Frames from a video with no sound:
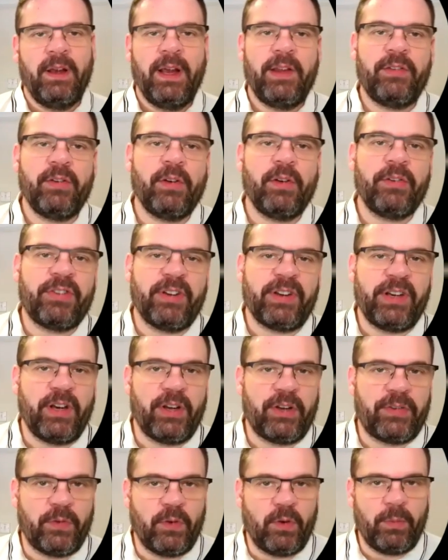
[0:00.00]
It's also
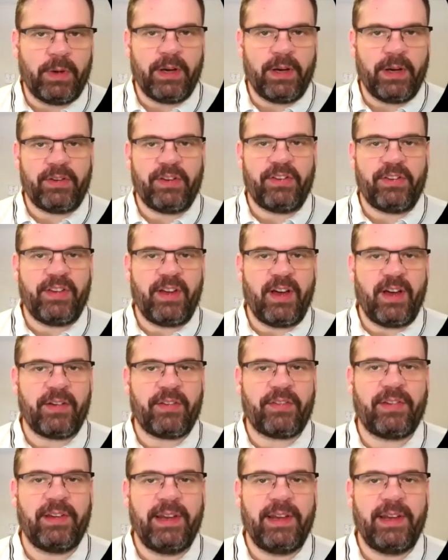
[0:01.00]
useful because it
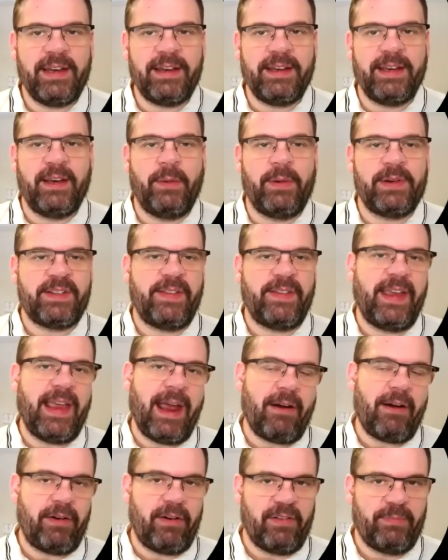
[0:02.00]
starts leading you into the
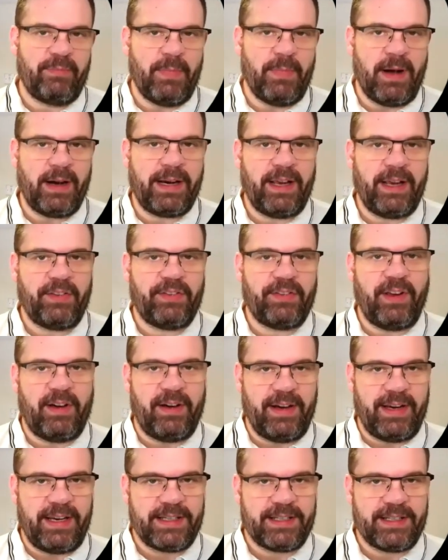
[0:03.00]
area of market
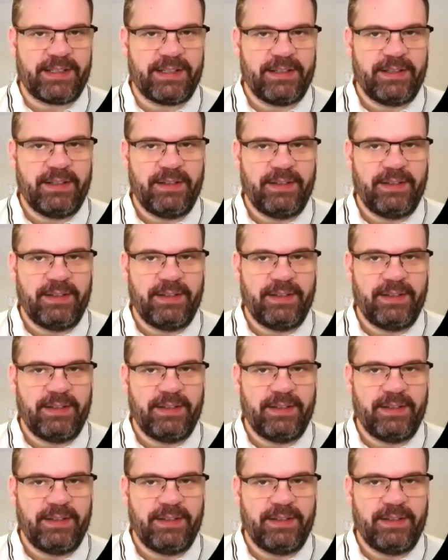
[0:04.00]
size.